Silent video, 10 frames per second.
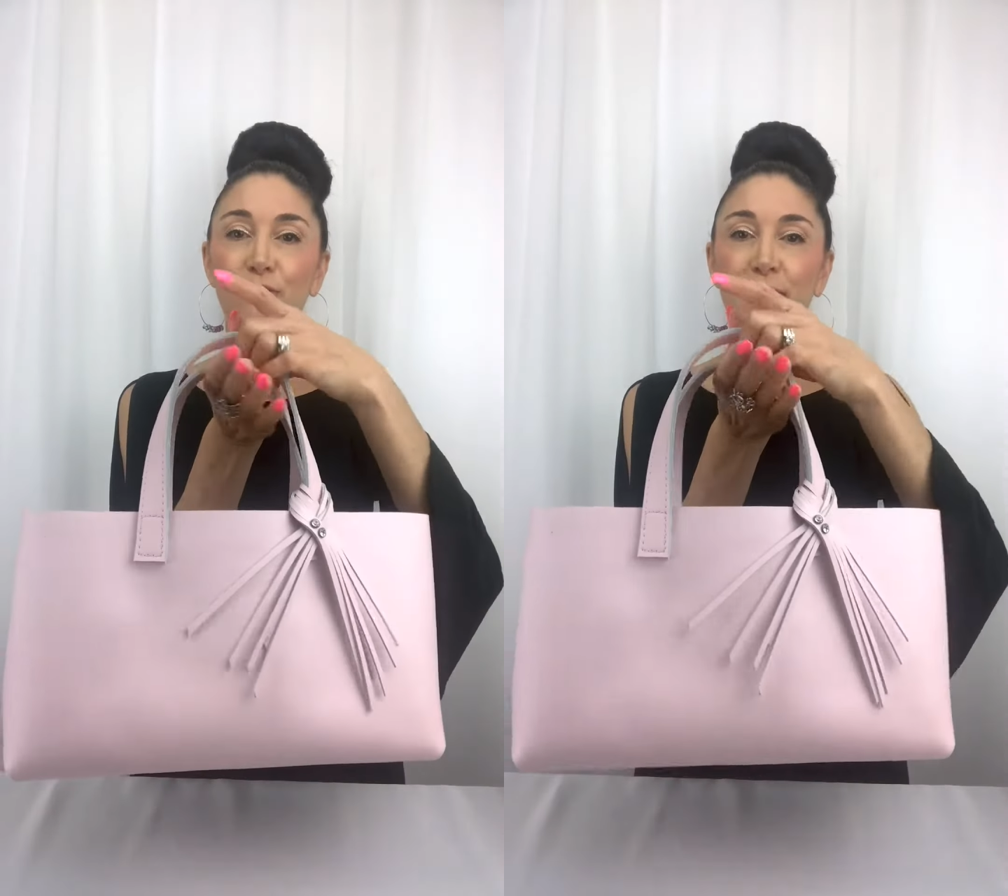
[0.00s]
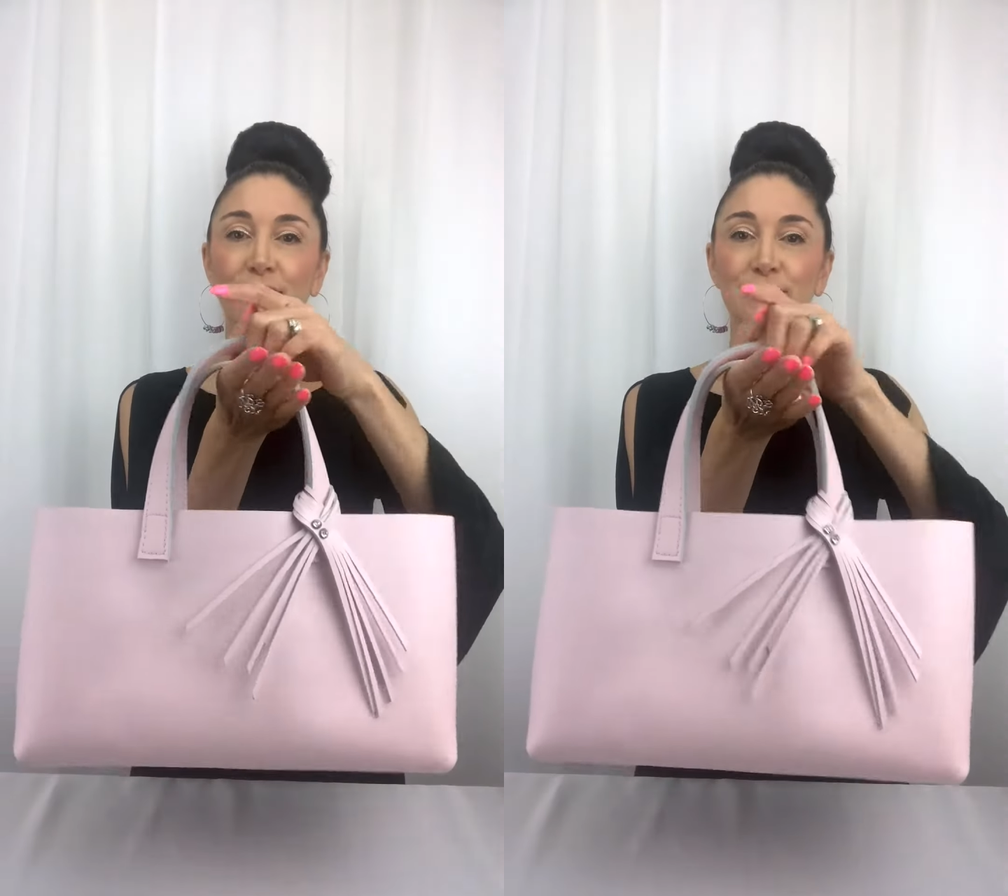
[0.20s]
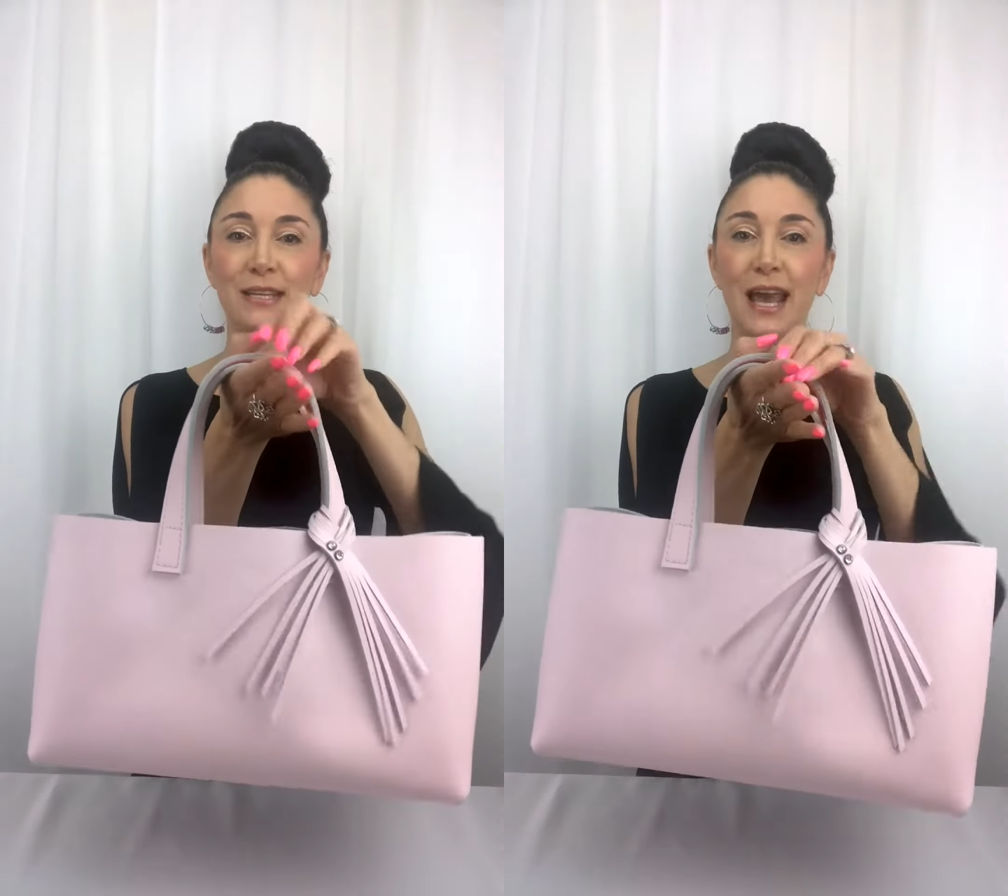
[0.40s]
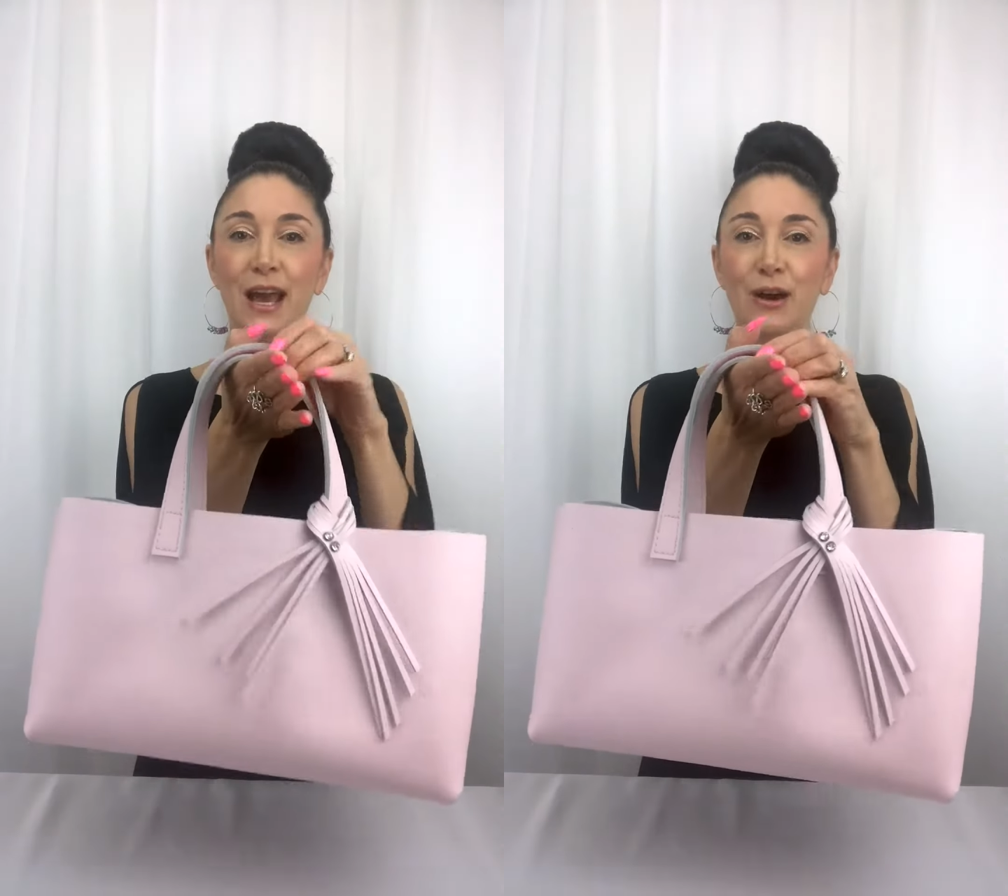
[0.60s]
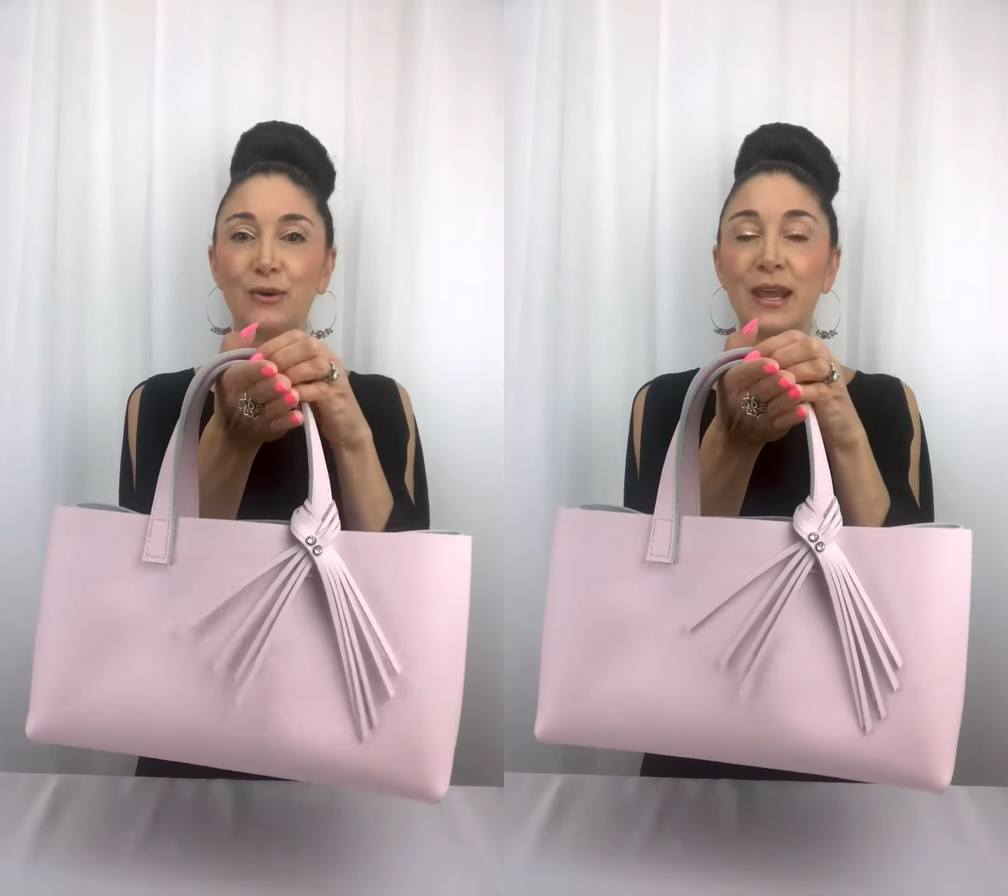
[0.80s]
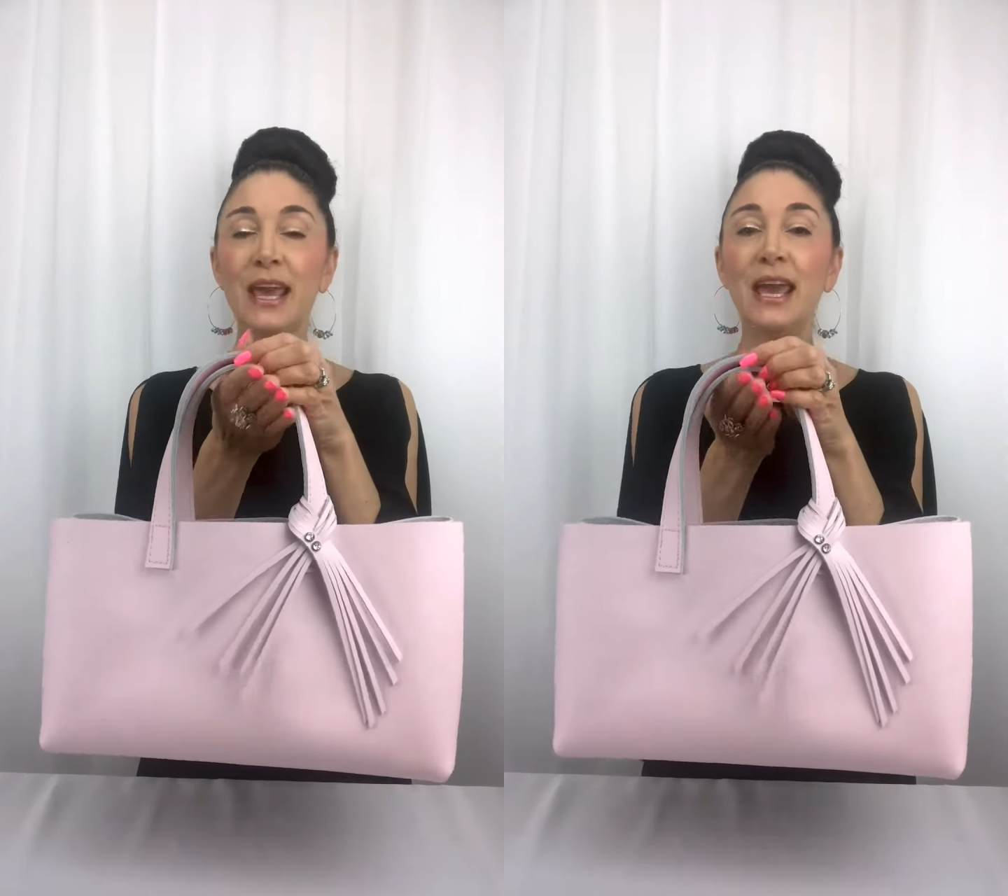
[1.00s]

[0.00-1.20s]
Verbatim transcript: around town.